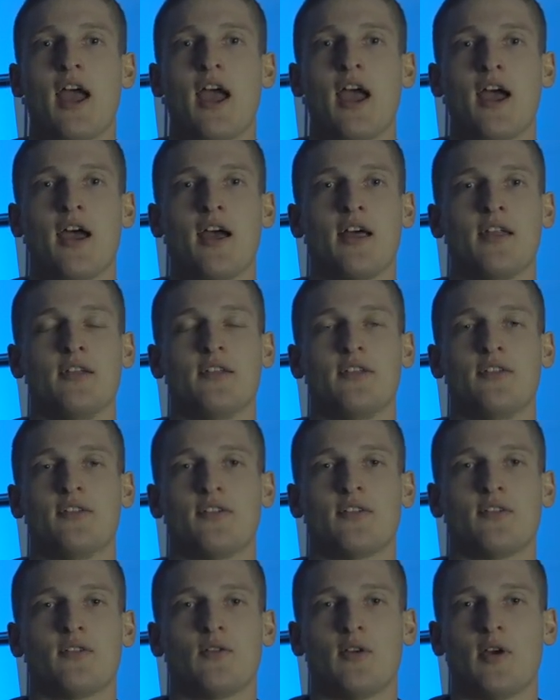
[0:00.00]
and
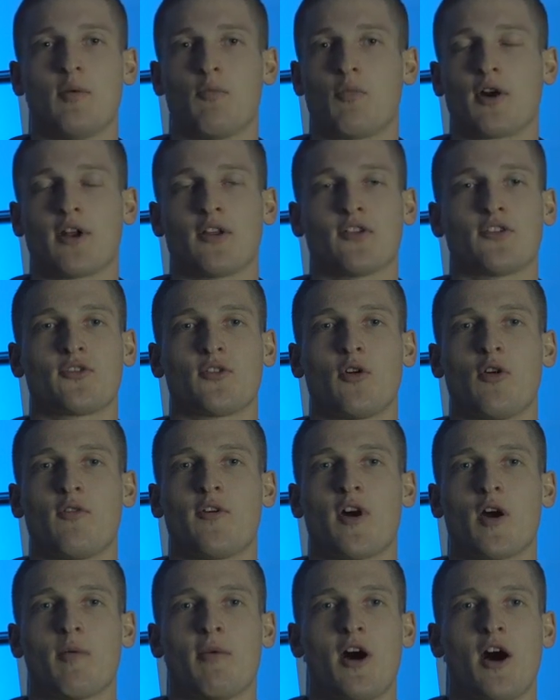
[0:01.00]
it put us
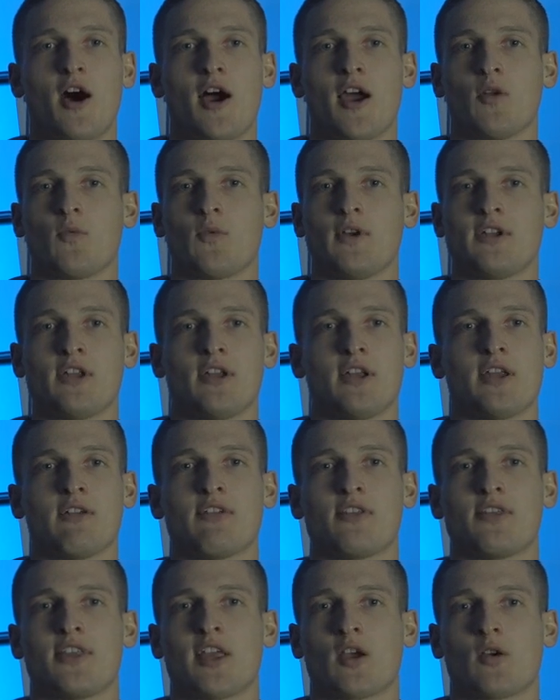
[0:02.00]
so far behind we didn't
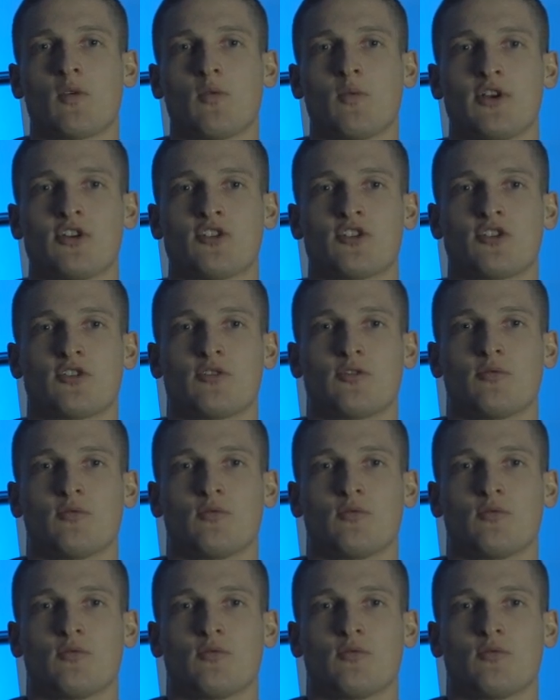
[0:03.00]
even think we